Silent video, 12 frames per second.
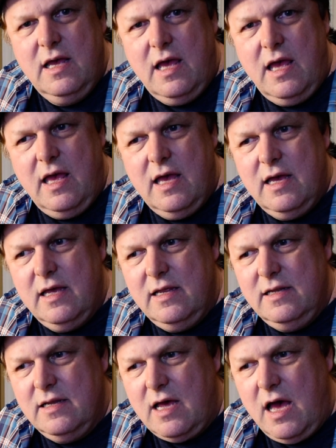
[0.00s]

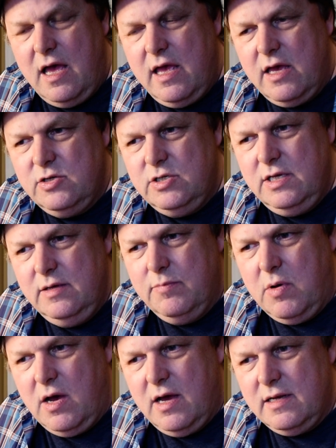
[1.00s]
And I actually
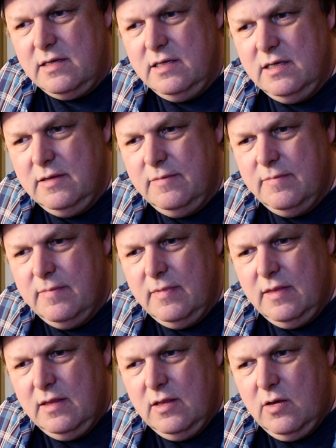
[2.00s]
bought,
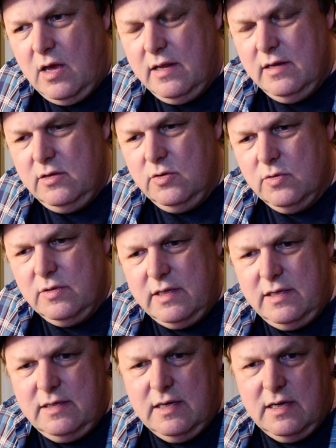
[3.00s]

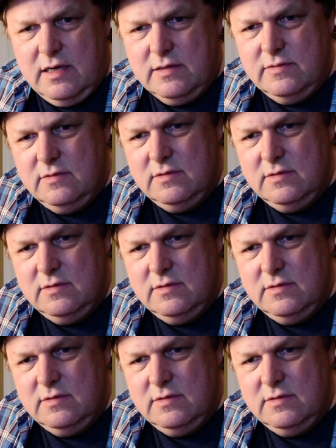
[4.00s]
a